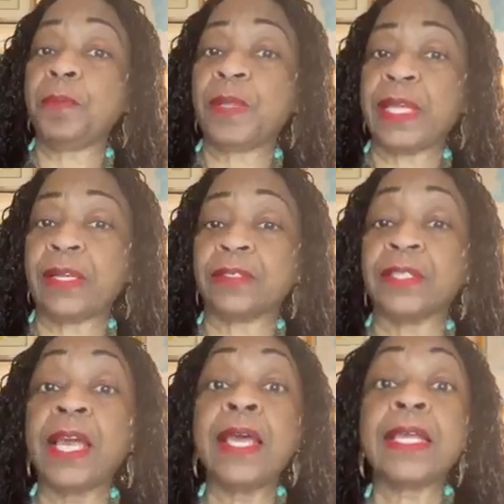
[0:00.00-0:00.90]
players
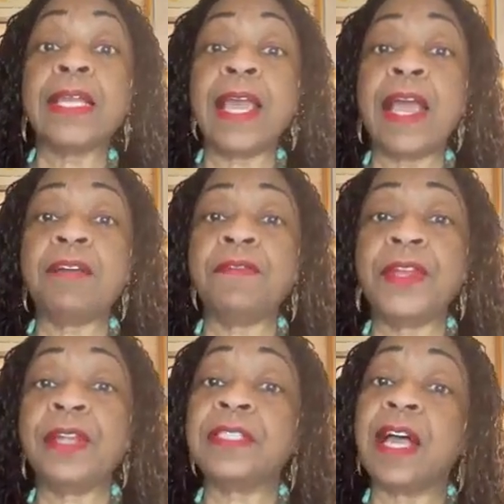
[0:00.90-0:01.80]
can have
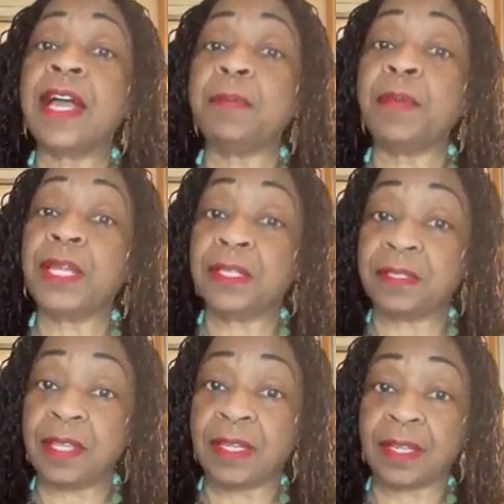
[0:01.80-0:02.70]
their time in the
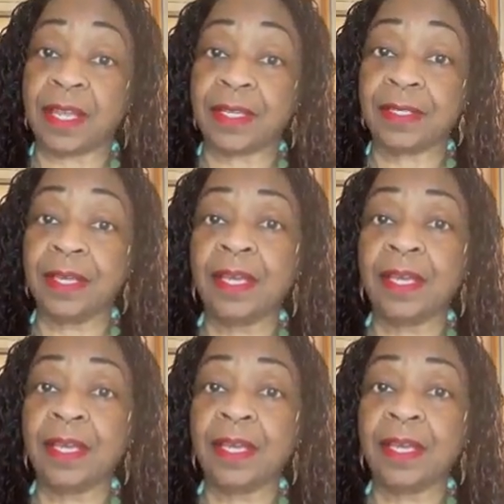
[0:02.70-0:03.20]
sunlight.